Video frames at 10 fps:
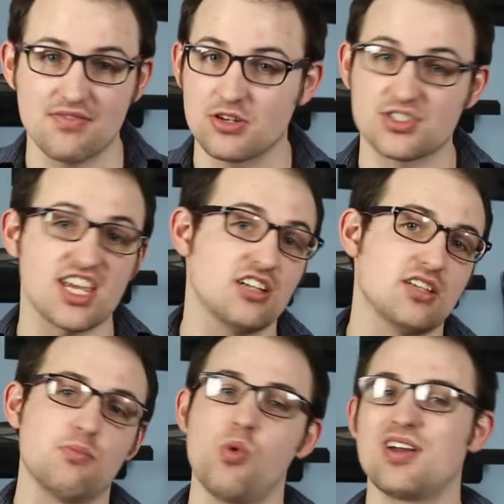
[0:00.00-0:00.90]
They're scaled
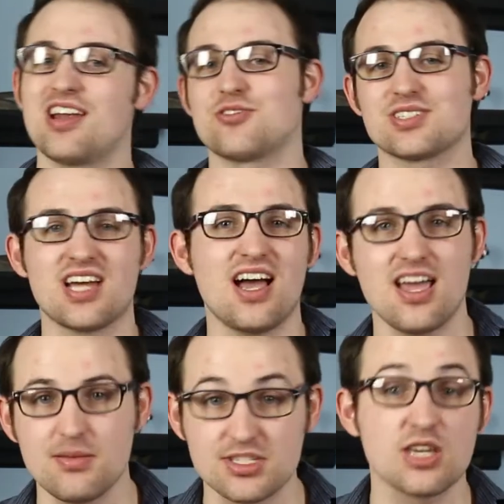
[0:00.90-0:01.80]
up 100
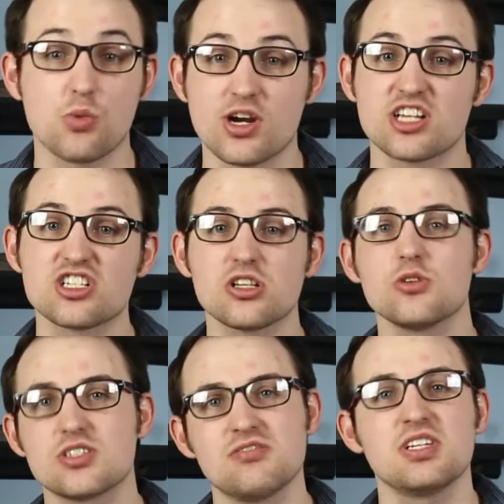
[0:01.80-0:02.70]
times, and they work
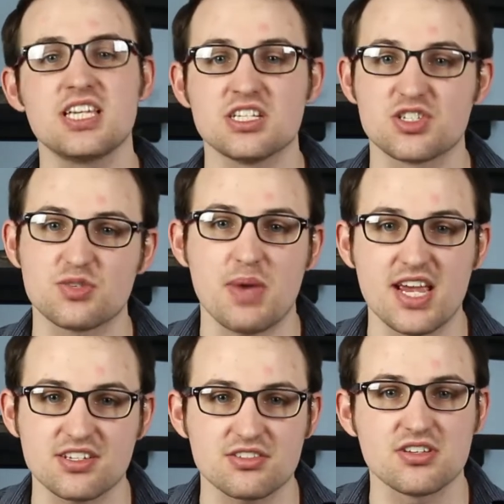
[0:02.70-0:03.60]
exclusively in
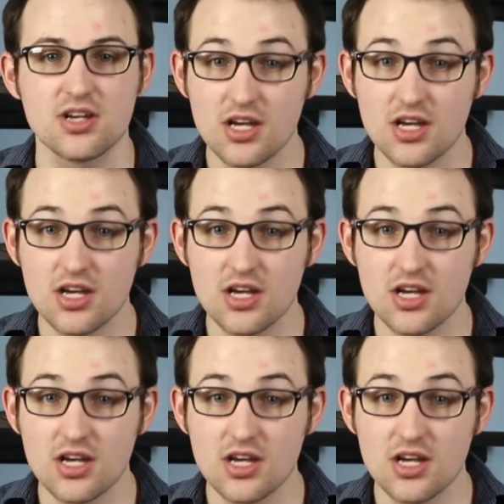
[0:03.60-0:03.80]
space.